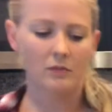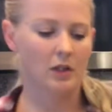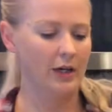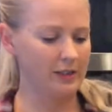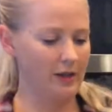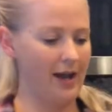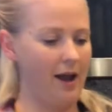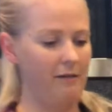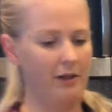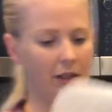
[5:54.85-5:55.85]
All right, so I
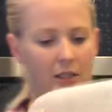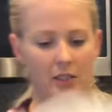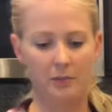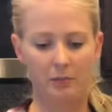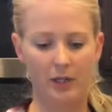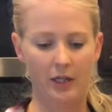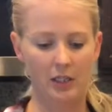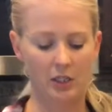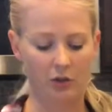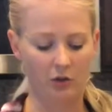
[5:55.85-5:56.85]
have these
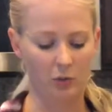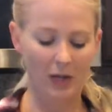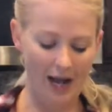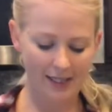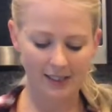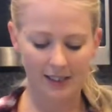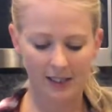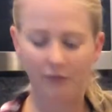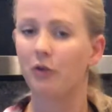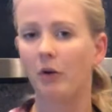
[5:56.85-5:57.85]
pre-cut circles, but I
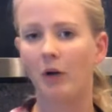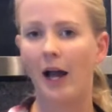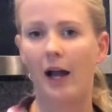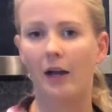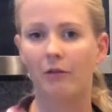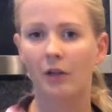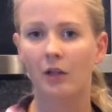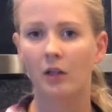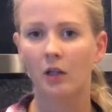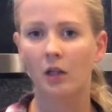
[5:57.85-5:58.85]
did, if you don't
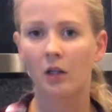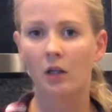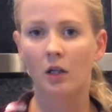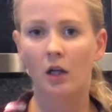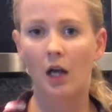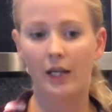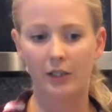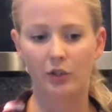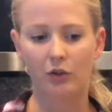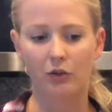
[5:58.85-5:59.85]
have
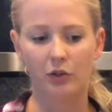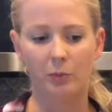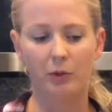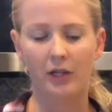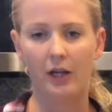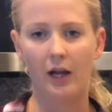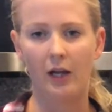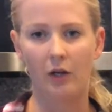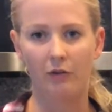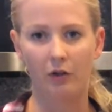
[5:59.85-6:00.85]
any circles
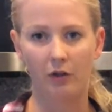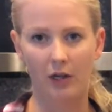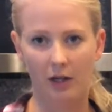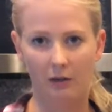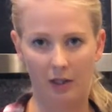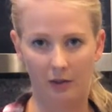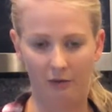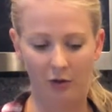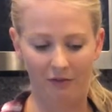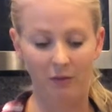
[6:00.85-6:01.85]
pre-cut, or if you don't have, like,
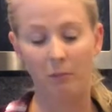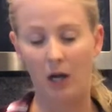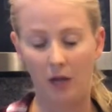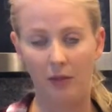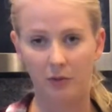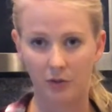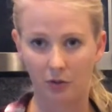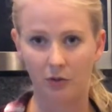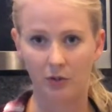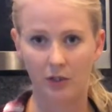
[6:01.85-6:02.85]
if you haven't bought the
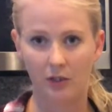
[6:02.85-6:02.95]
circles